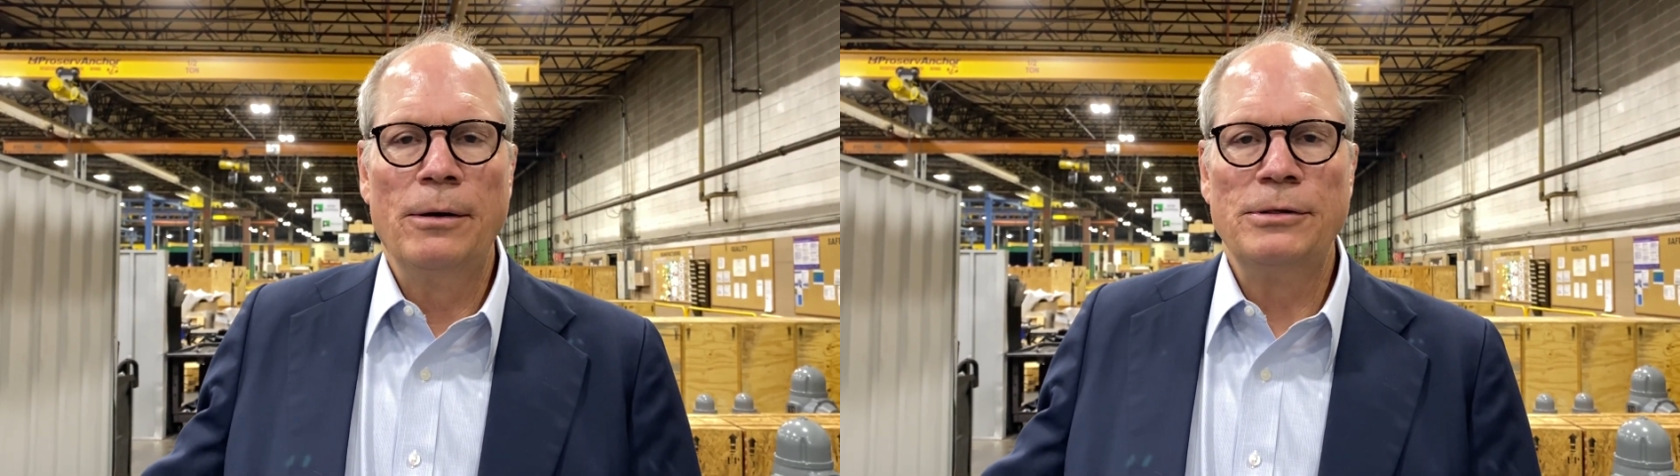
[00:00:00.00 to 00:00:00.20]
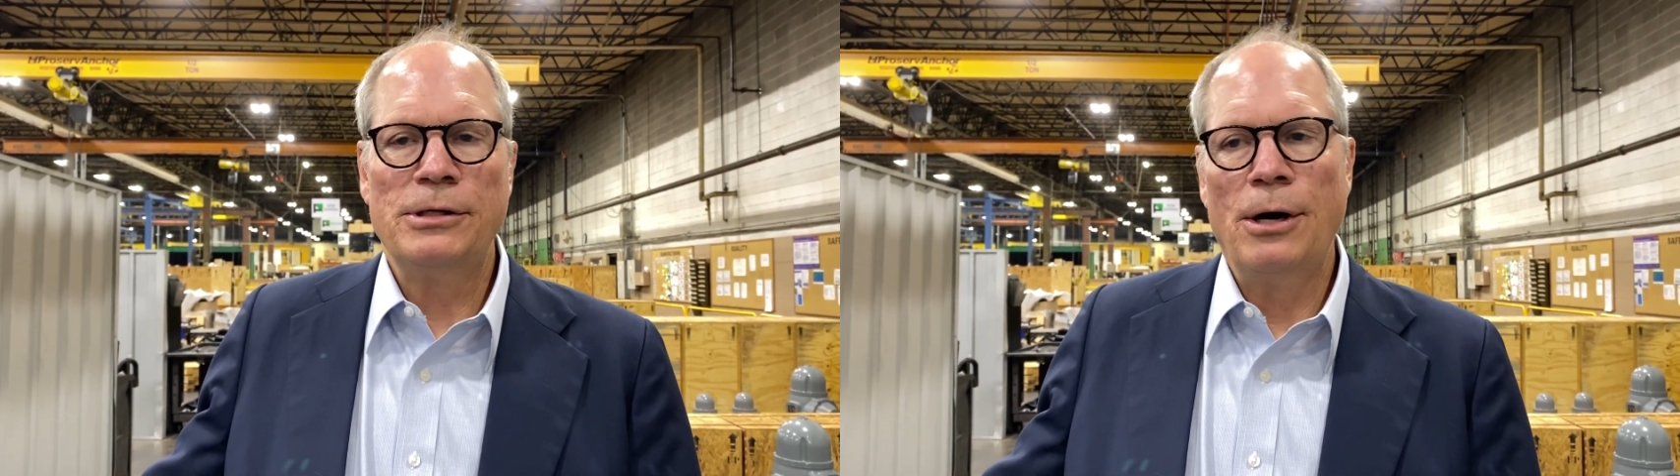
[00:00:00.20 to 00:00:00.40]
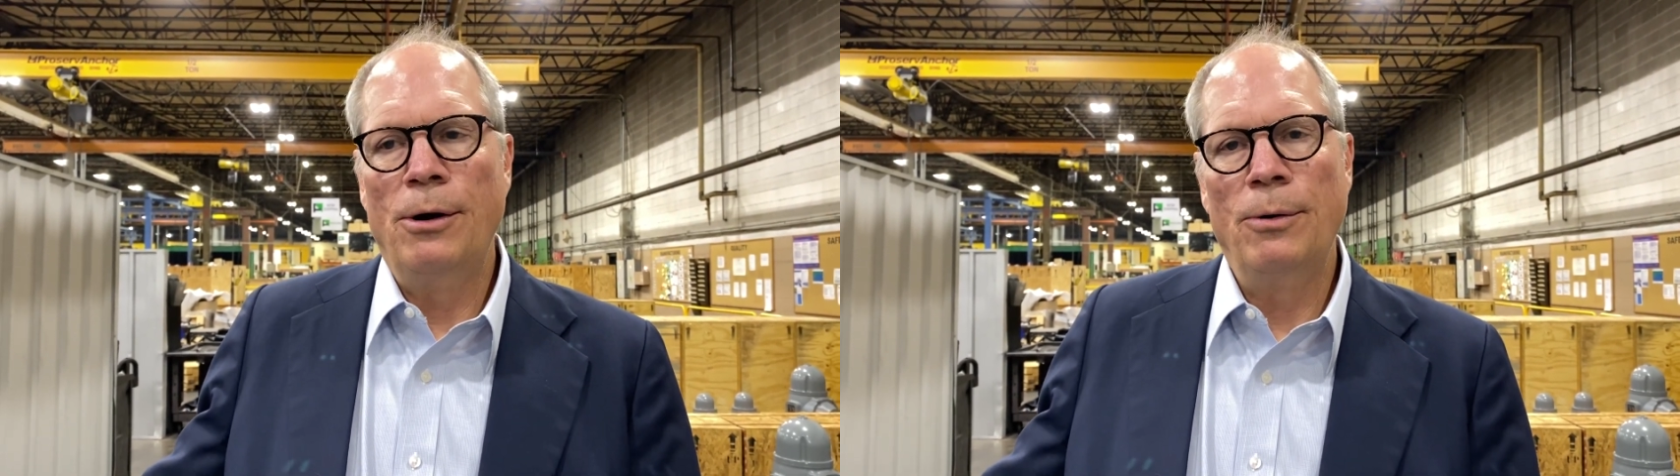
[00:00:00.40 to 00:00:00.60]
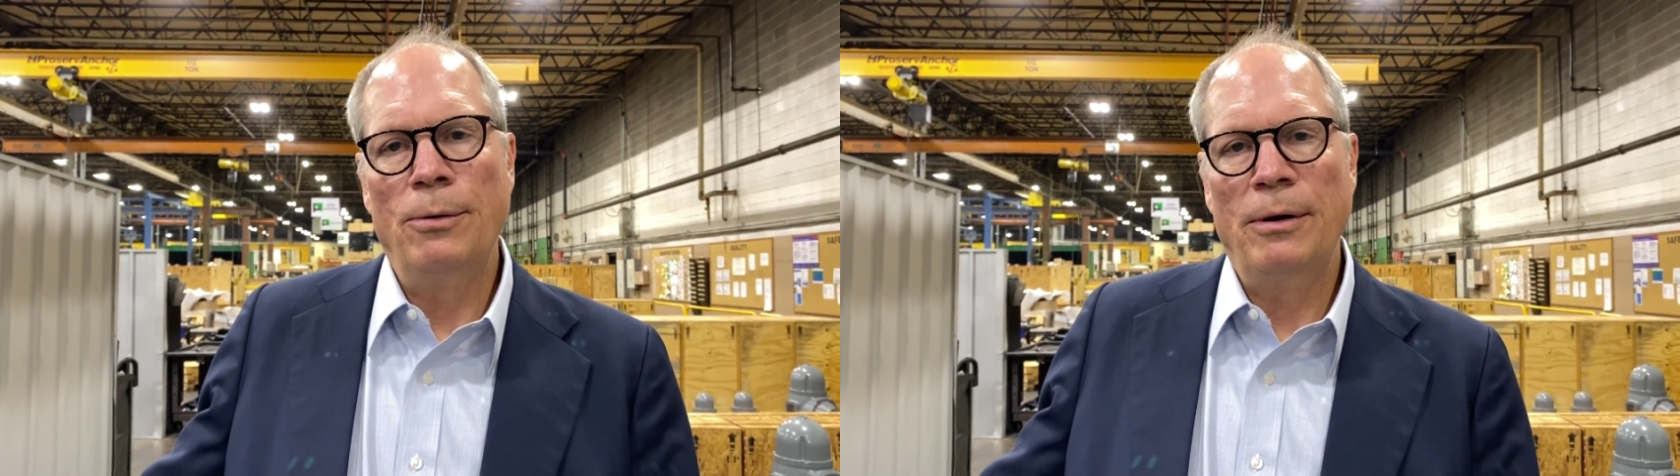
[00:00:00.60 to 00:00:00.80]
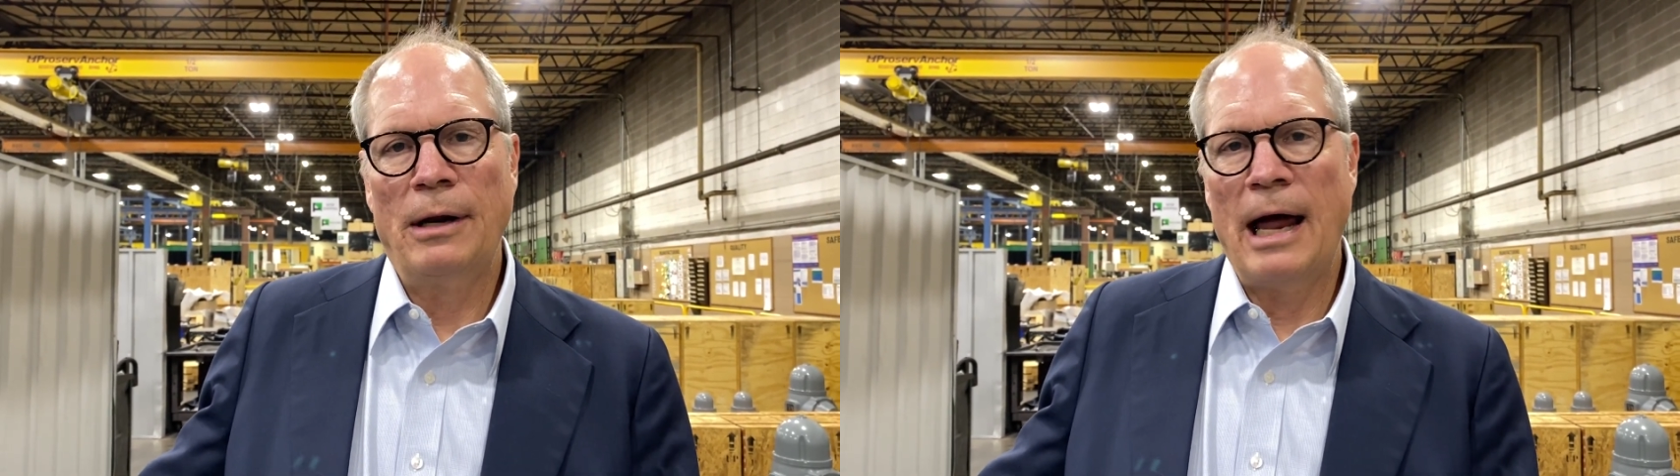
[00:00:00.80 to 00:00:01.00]
So
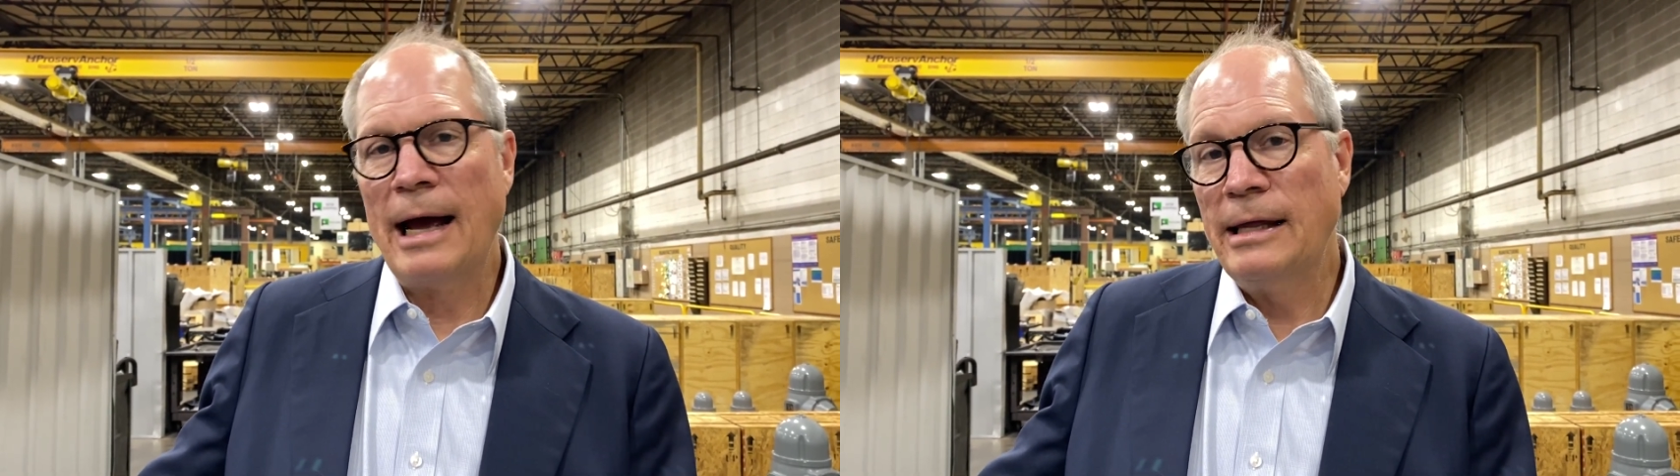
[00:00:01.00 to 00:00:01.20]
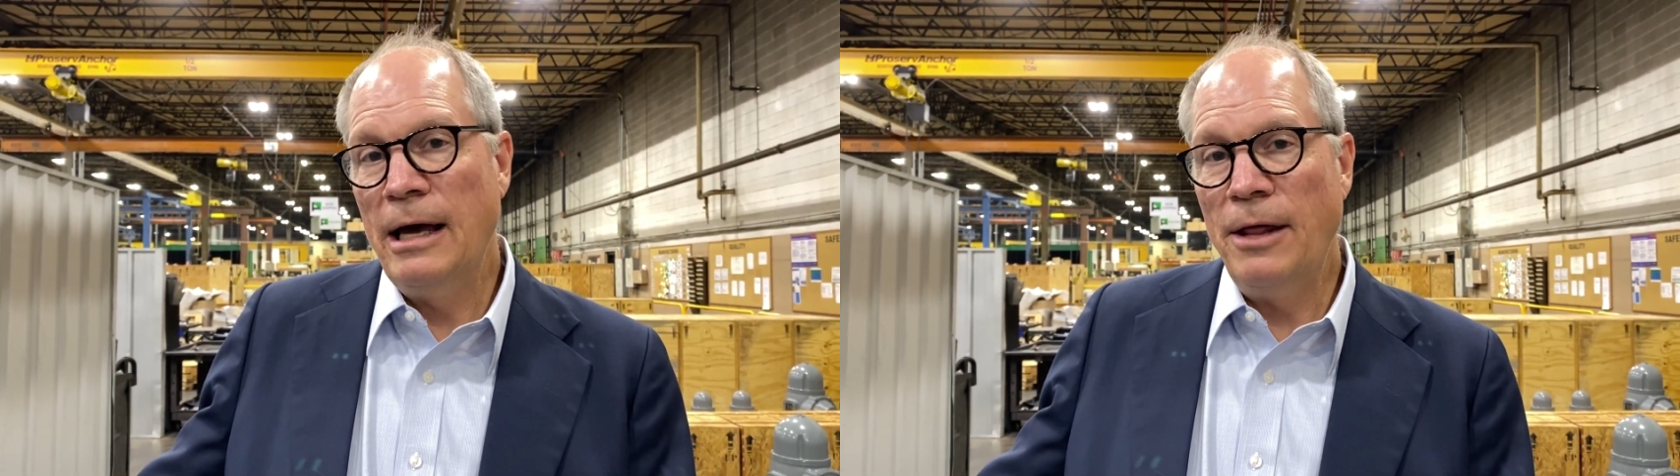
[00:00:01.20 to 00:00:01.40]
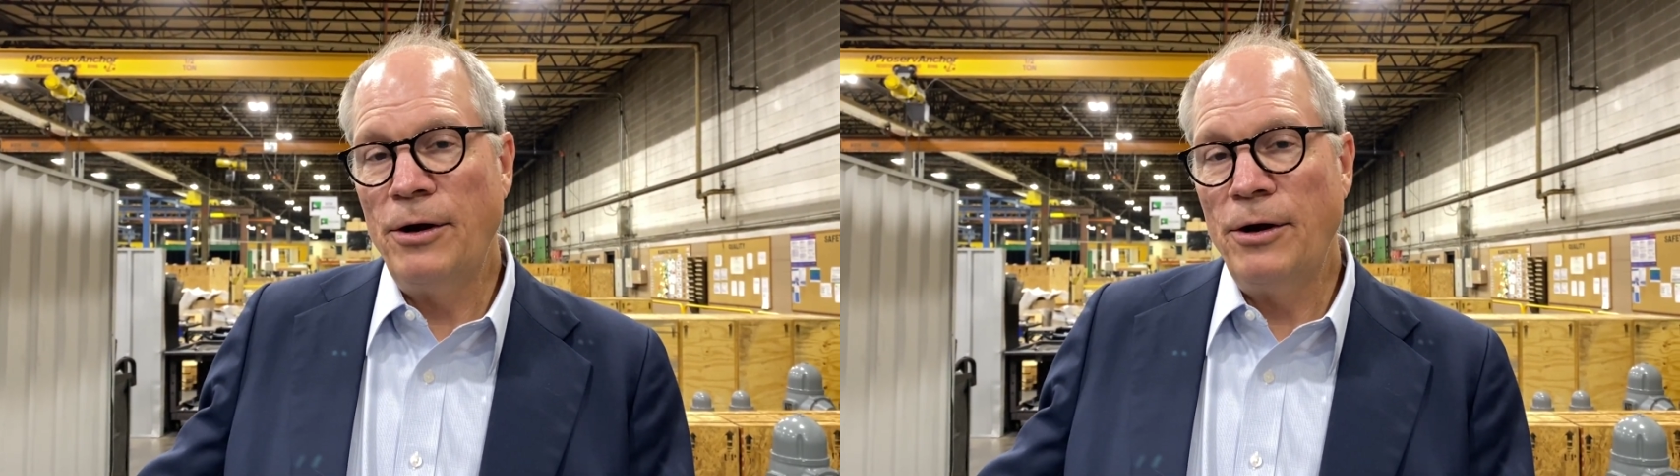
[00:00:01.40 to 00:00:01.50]
like the other